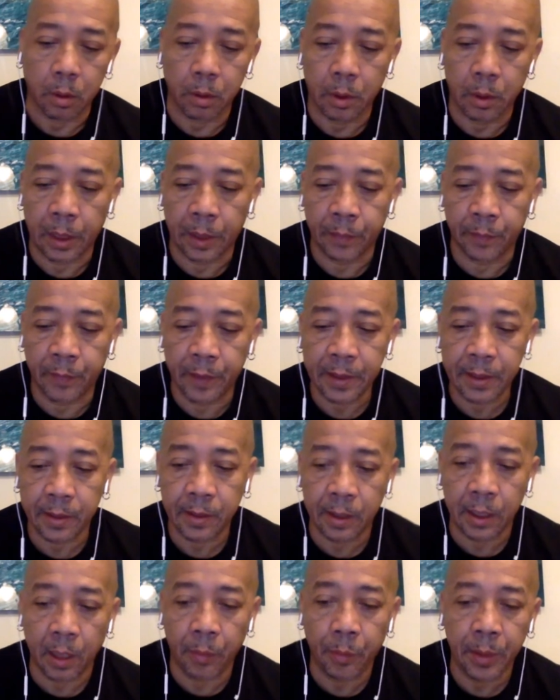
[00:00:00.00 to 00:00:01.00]
I'm
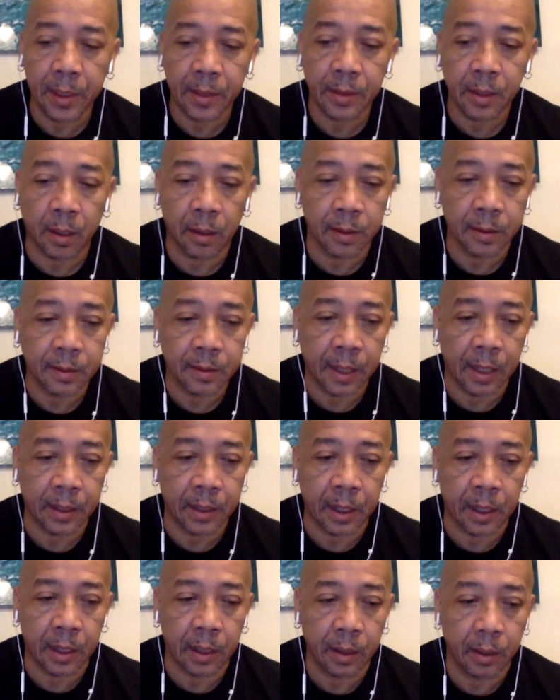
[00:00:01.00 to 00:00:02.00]
visiting a place called
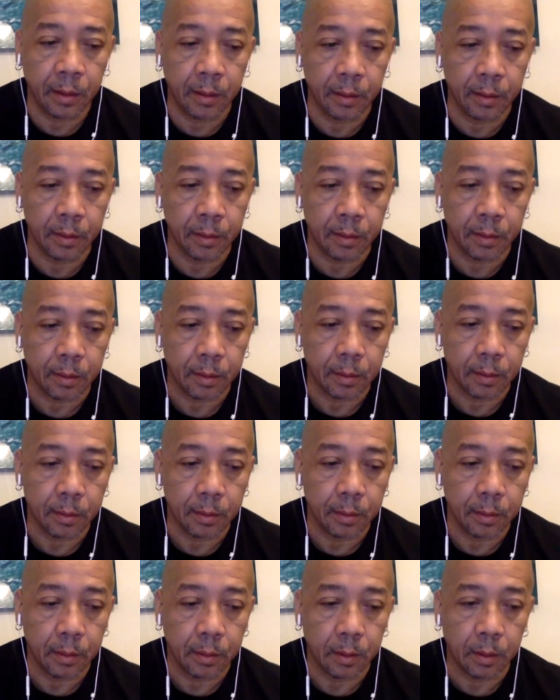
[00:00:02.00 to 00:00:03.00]
Sendai, mm-hmm.
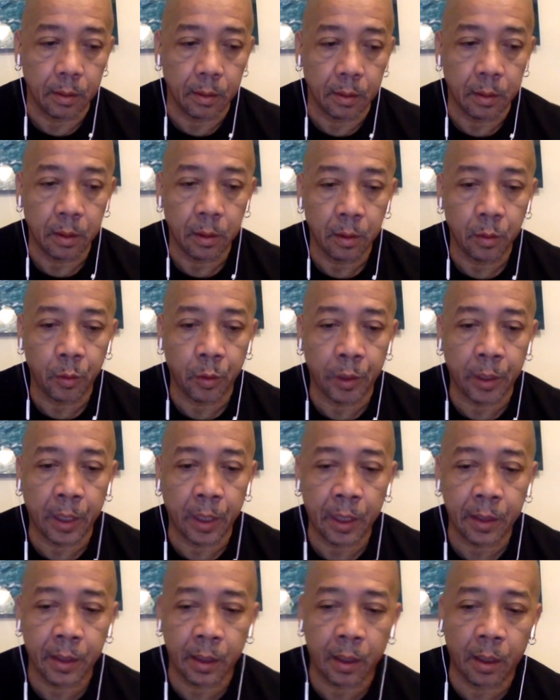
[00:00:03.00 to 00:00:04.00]
where they
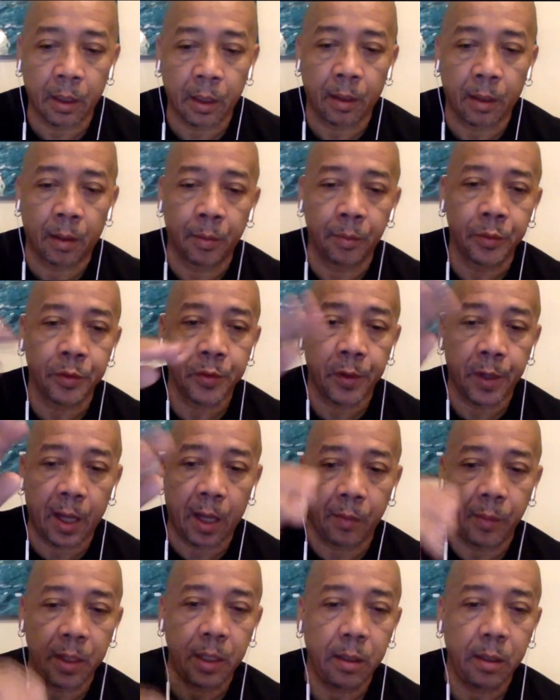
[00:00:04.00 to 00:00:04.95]
had a um, tsunami.